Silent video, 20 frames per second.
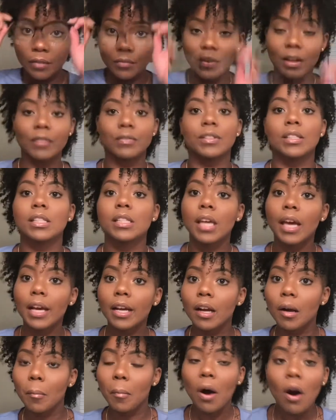I have to
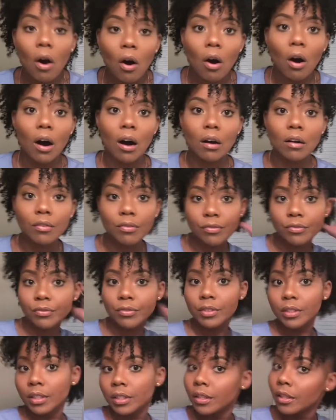take them off,
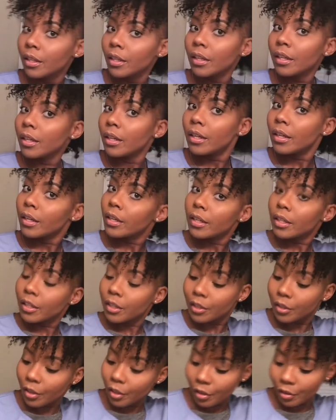
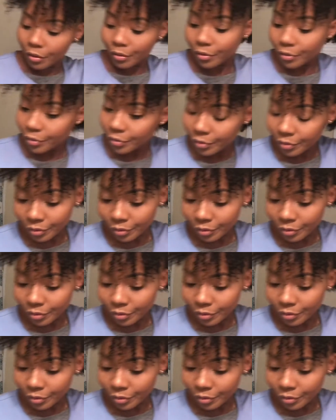you know,